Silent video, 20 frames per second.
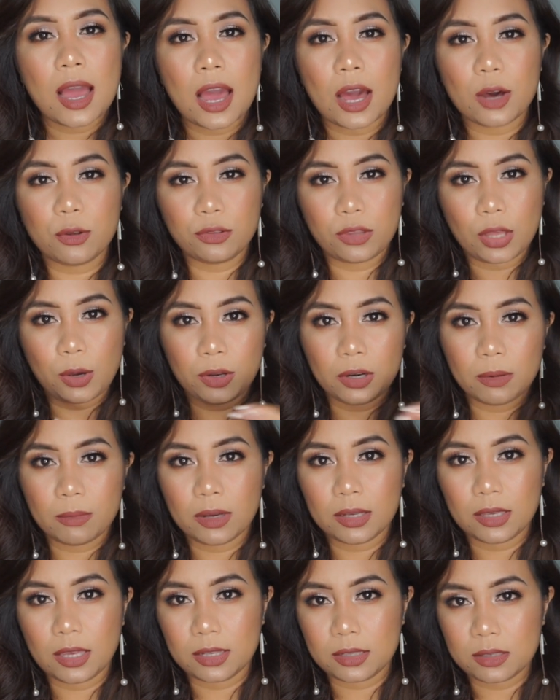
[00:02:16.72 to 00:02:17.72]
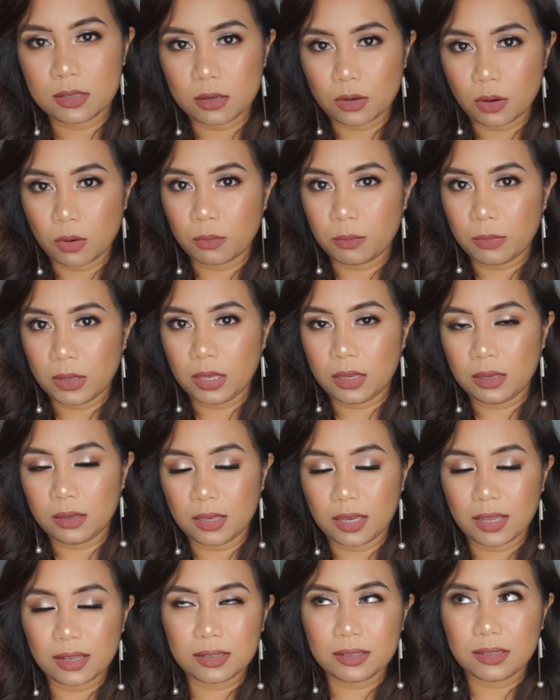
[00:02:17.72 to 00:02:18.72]
how tau hane ba get to know me,
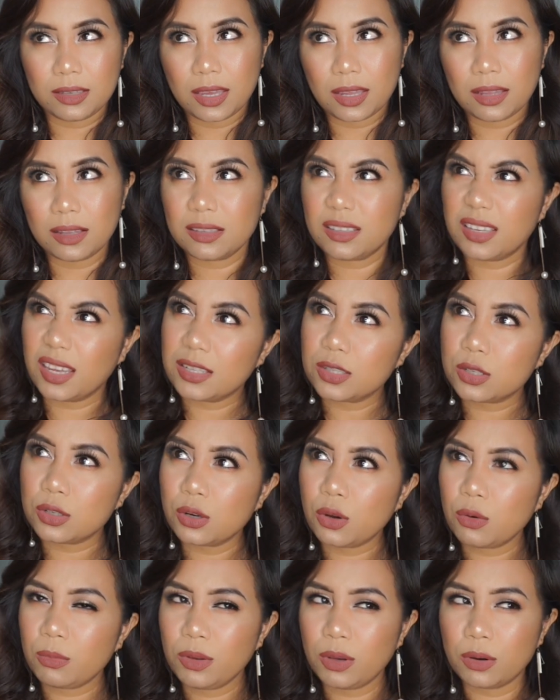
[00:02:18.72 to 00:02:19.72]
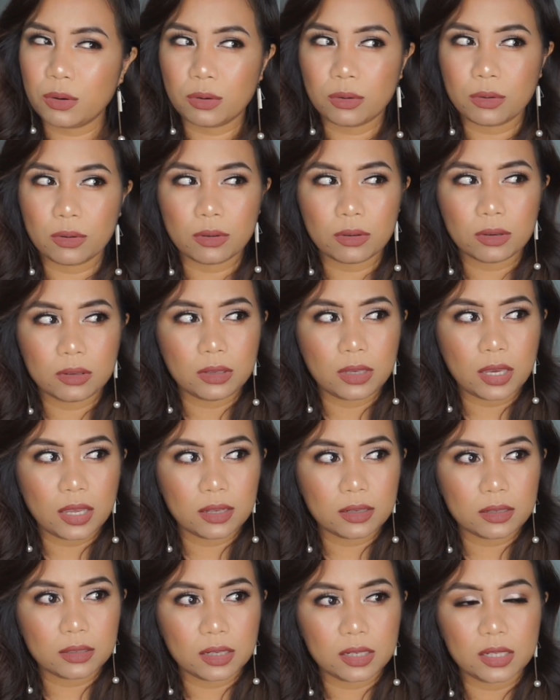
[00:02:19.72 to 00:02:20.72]
get to know me or
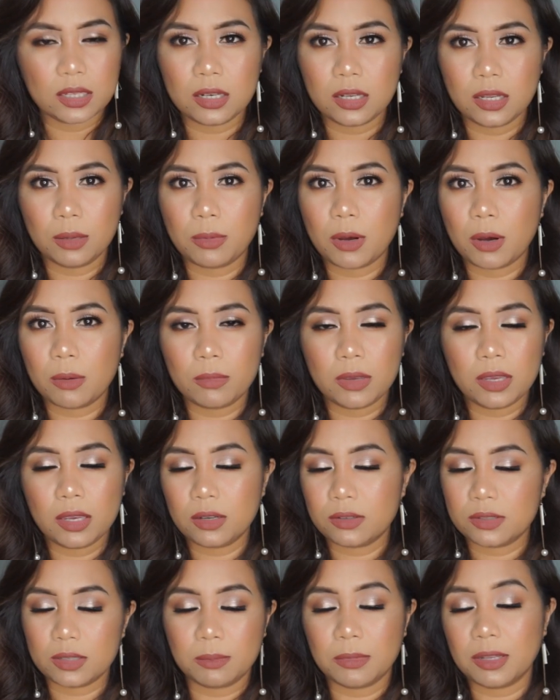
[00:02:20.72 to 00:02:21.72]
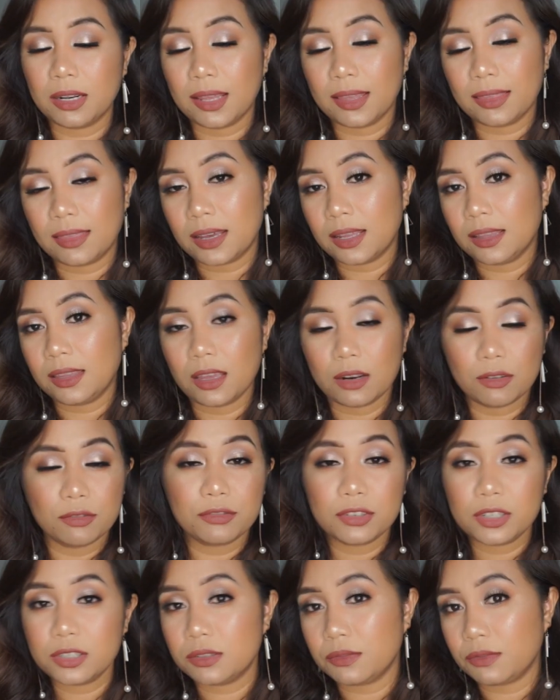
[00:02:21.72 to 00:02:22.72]
get a little about me or something like that. In the
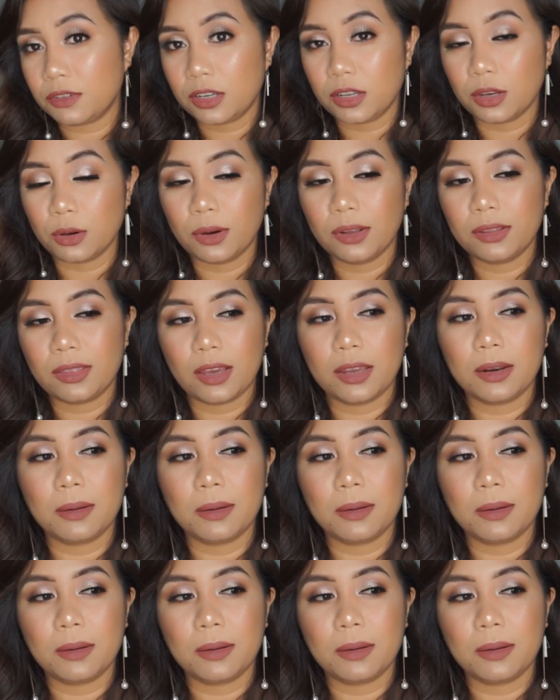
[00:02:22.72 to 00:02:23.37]
first video,